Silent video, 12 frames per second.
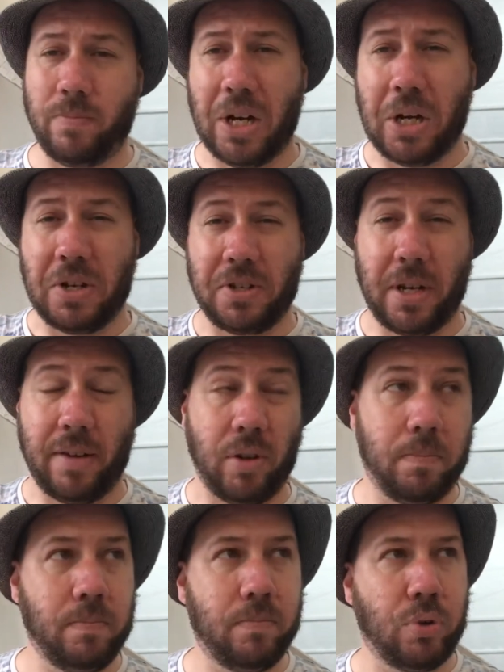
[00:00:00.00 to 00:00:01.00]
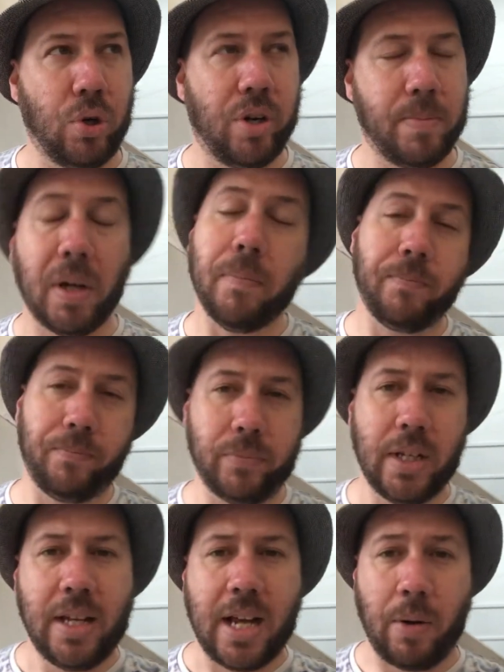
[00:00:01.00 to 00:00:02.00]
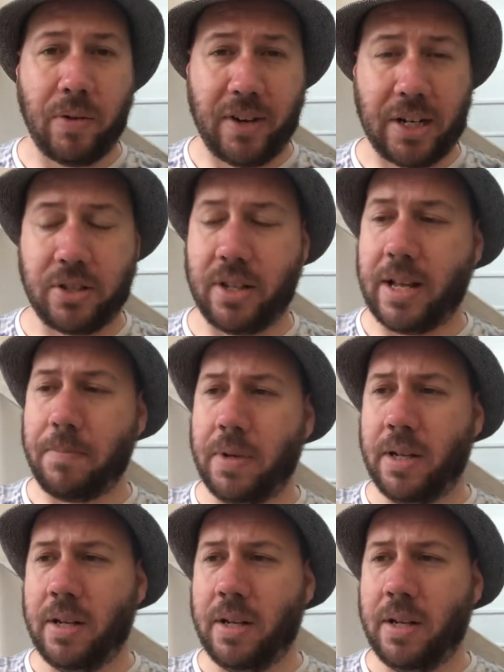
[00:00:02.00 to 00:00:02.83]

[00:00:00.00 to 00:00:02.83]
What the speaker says: I know it's another brewery, but anyway, thanks to them.